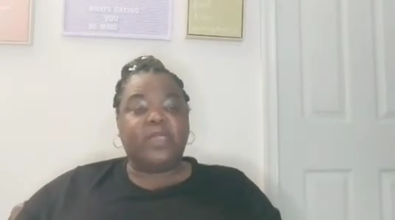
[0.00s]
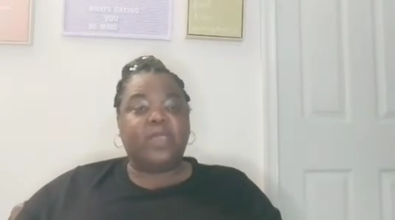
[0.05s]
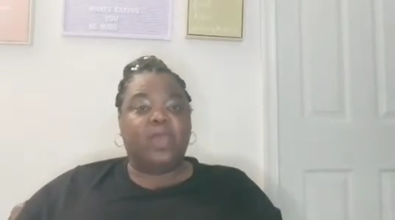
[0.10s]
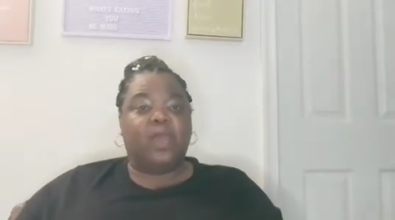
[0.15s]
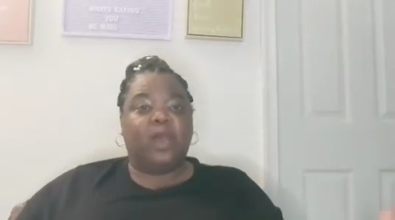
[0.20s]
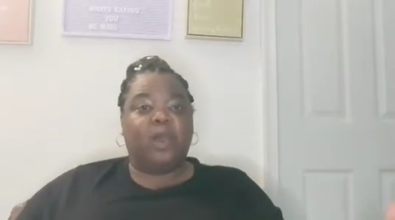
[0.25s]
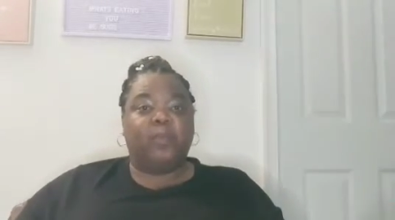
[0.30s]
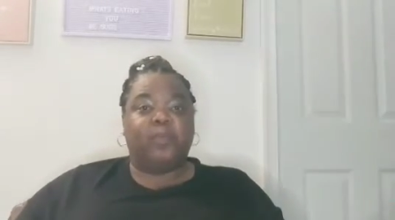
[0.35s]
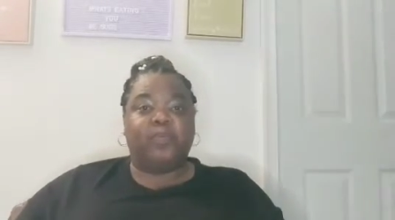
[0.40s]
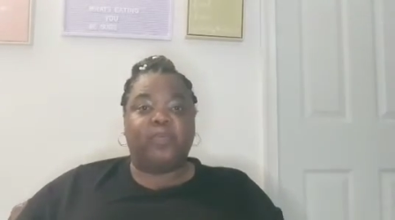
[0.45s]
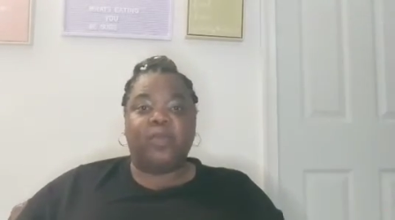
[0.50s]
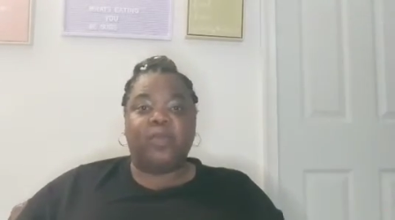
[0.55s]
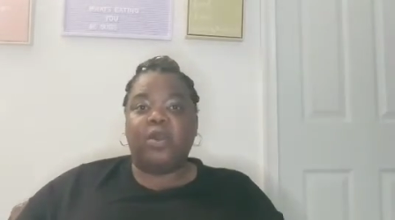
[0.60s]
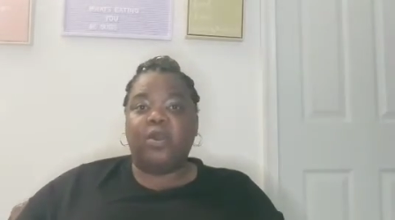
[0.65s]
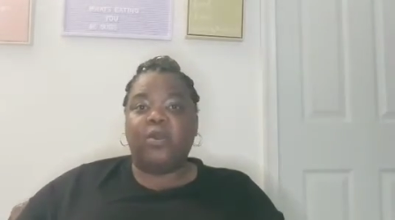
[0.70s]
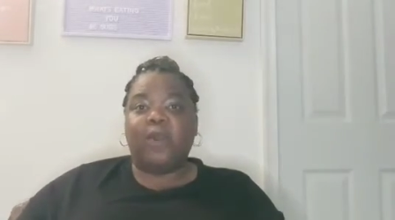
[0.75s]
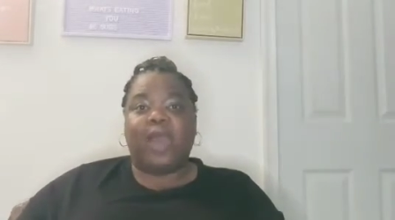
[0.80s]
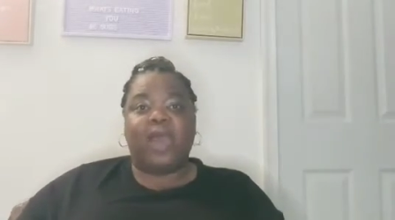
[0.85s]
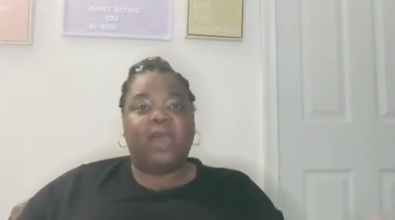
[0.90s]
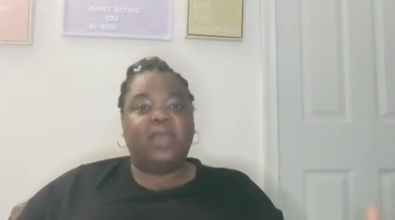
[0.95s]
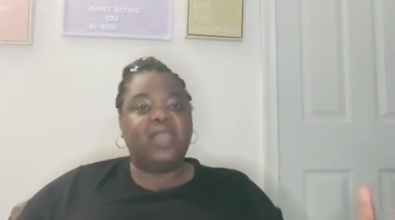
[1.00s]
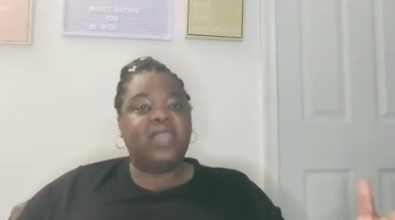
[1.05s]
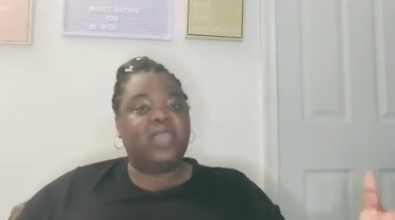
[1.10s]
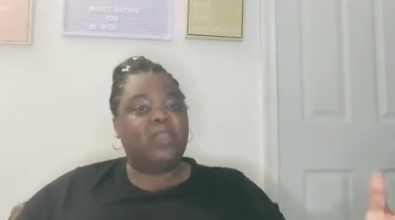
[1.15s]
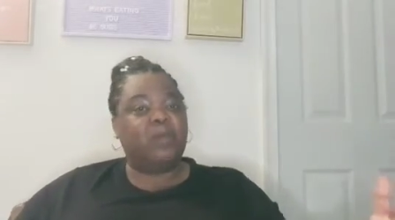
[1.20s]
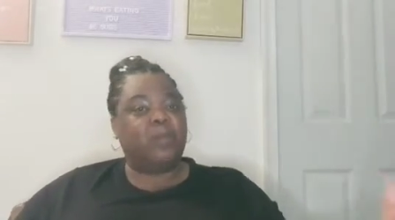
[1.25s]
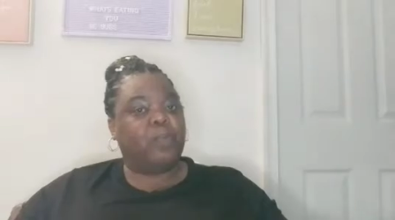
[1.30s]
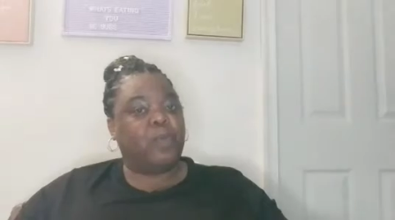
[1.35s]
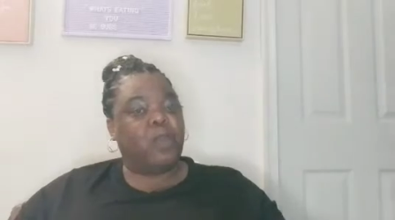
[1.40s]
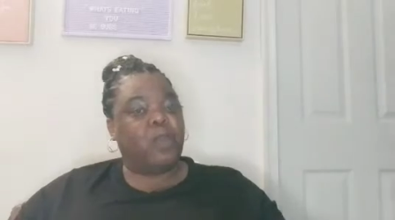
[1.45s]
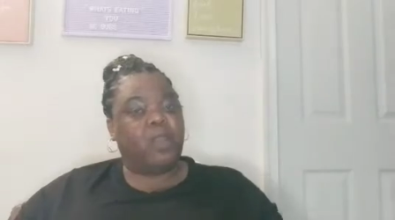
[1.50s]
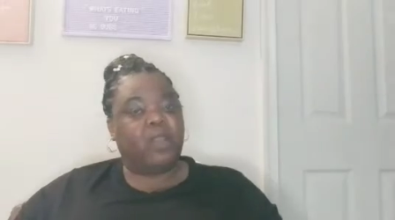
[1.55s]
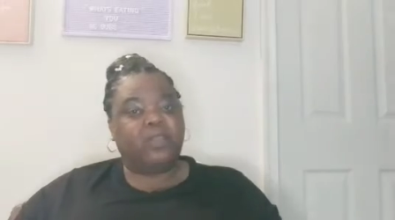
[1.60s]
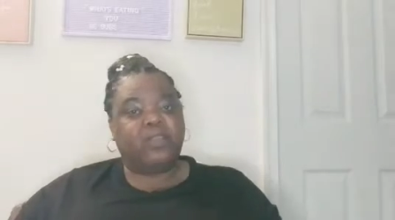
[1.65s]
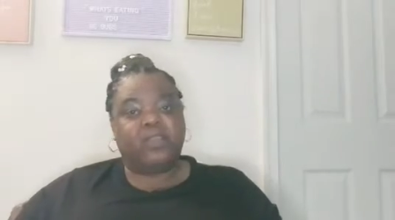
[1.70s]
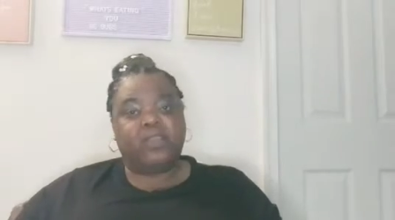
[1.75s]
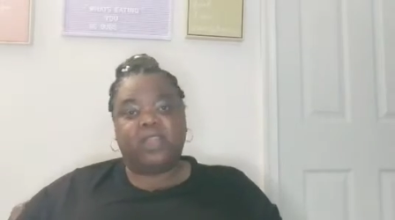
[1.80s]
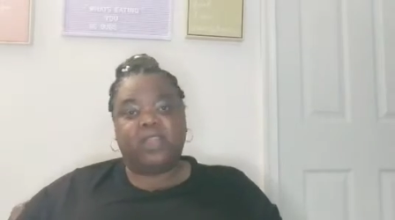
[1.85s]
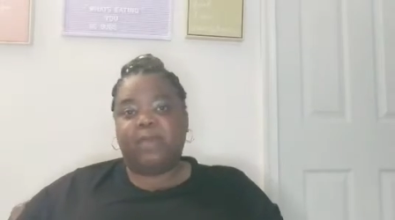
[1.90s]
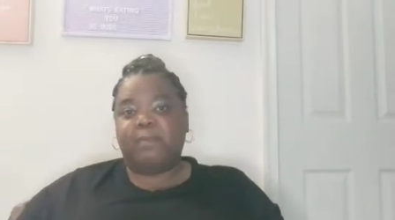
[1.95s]
A pro, I need a partner
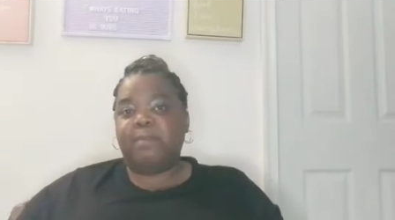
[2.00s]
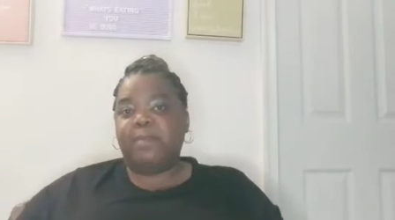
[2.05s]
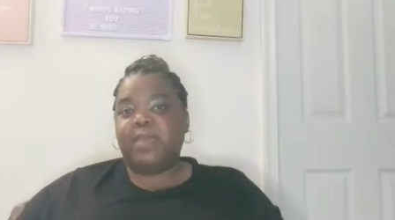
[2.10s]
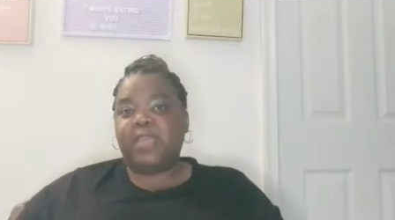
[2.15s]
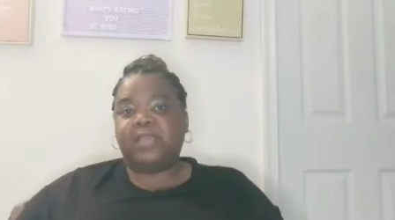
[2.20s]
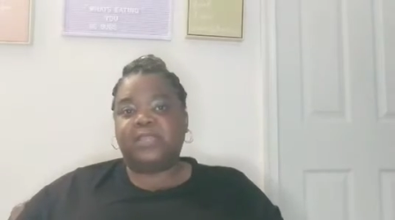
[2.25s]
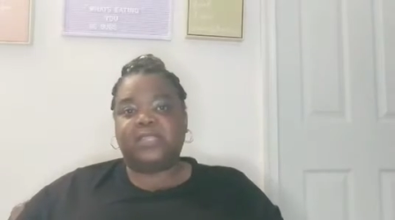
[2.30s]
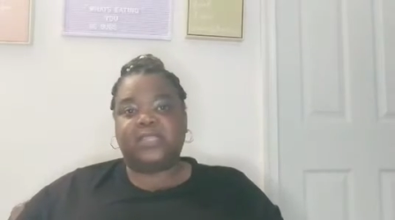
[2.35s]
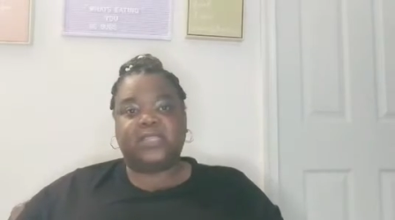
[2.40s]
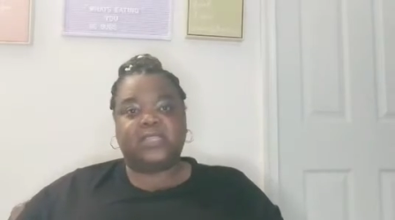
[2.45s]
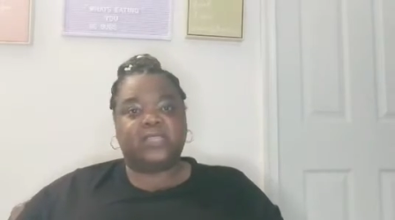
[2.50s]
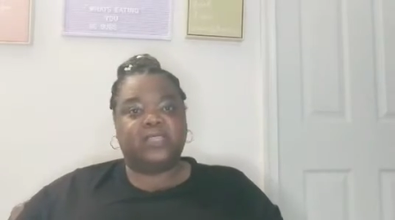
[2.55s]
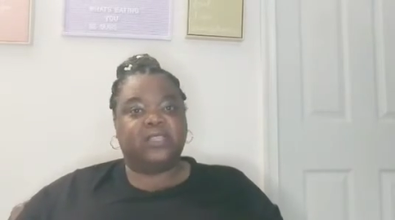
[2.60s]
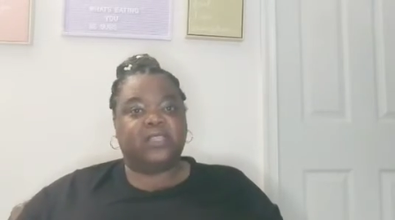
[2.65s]
that makes